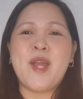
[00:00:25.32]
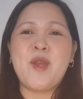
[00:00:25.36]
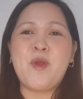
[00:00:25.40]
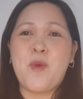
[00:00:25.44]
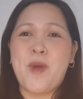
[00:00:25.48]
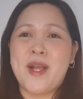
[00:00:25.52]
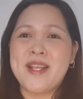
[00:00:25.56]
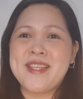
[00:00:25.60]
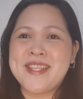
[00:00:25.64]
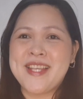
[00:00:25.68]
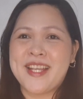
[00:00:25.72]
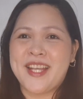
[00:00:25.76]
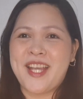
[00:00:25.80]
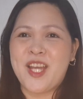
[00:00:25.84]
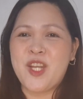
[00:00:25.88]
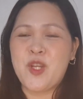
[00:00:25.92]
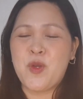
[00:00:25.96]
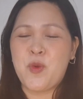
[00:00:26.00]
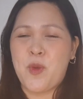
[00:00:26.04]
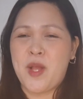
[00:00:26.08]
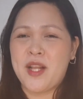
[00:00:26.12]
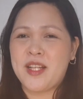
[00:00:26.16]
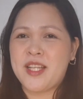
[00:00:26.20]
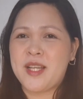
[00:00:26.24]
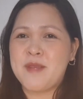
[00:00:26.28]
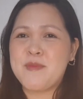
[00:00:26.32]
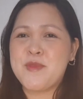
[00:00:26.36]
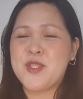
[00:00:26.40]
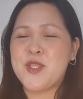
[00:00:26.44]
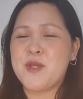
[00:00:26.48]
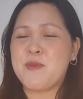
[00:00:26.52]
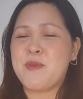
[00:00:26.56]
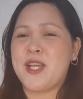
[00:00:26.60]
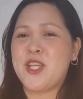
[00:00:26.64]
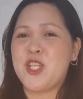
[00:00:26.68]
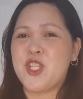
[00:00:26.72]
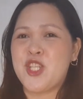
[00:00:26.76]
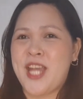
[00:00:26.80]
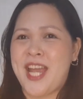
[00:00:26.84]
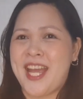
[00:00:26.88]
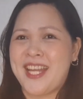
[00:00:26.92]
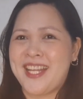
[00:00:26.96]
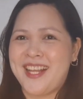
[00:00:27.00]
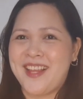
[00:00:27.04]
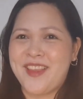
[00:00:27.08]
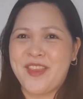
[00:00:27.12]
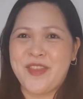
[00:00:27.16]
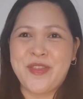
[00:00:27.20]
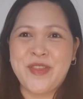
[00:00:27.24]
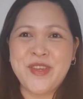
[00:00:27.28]
once again, welcome to my
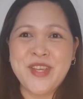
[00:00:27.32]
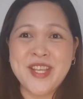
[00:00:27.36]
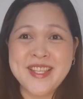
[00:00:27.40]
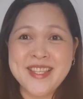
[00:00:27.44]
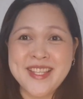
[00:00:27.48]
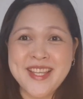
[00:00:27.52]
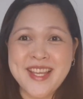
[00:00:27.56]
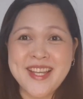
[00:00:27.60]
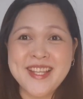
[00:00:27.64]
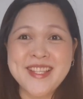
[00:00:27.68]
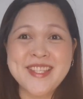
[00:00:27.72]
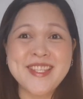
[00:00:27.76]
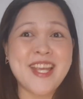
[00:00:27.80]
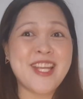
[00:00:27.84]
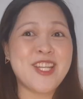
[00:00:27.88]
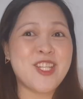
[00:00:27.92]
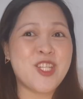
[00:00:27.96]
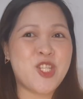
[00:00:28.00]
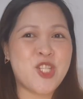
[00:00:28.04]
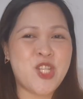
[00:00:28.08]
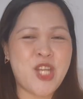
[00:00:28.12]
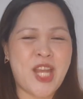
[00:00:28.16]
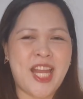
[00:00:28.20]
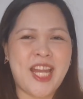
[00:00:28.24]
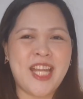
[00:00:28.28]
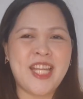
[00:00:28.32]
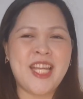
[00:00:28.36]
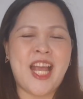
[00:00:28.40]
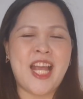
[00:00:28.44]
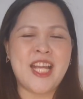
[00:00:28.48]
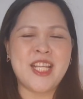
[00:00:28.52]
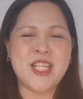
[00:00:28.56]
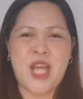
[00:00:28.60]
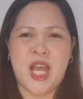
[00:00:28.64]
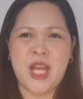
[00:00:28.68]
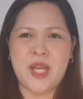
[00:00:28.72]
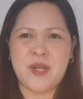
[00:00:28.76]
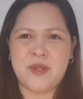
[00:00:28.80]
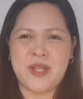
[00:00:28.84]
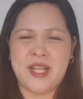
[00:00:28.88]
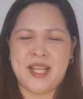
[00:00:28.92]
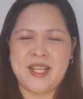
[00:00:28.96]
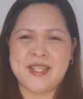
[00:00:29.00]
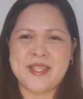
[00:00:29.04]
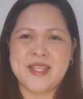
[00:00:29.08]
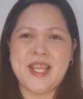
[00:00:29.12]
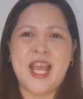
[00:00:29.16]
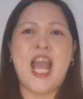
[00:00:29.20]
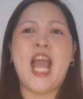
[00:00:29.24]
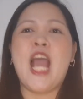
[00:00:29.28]
channel. This is Jane
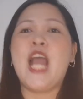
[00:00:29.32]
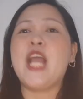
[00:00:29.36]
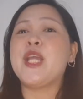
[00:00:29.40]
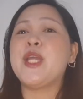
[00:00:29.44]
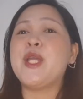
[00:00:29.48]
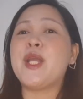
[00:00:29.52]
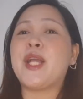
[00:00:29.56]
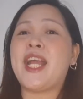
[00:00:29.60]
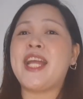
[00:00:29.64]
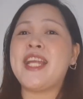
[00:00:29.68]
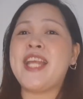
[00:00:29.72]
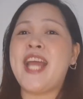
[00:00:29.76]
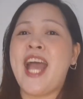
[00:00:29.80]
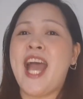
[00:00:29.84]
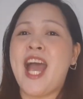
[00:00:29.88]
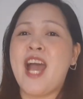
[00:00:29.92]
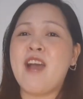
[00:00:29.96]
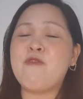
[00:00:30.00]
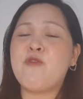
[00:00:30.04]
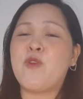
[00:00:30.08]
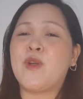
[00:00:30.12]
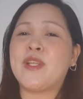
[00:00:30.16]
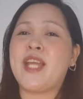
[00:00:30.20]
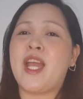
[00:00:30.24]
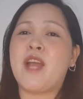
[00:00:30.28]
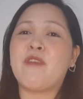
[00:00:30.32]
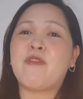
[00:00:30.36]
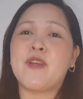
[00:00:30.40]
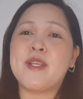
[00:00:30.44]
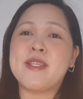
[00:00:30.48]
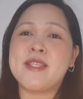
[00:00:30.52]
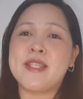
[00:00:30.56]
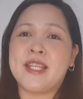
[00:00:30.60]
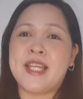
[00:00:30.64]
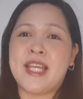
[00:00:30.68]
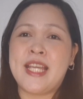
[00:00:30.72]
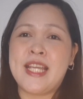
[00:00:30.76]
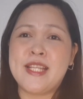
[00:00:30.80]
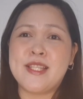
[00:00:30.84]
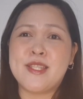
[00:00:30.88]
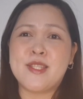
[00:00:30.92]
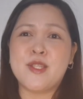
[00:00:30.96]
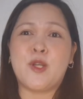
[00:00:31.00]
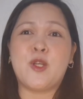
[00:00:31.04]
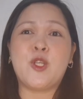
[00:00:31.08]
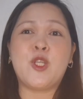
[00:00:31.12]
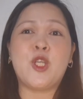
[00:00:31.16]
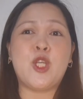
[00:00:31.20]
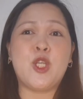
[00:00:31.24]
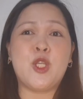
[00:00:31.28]
Diaries. You can have whatever skin
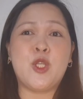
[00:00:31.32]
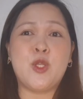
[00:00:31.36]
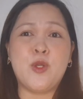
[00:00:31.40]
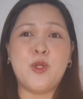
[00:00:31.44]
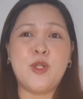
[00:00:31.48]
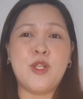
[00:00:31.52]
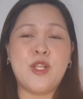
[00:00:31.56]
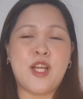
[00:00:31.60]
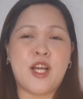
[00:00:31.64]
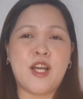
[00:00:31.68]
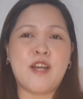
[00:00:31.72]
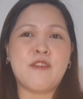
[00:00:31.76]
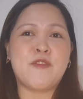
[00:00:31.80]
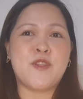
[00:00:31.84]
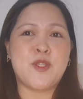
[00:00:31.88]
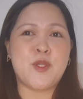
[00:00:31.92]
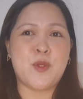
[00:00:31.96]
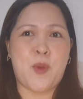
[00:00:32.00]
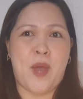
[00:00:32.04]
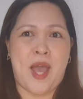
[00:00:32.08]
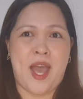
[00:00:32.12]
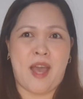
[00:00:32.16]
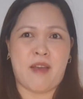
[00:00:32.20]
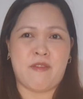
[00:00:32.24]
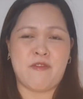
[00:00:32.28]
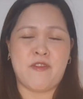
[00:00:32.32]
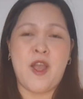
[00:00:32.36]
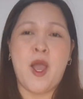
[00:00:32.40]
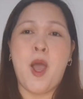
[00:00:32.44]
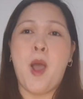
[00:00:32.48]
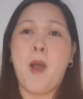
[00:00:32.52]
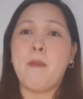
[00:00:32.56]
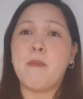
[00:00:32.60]
tone you love to have.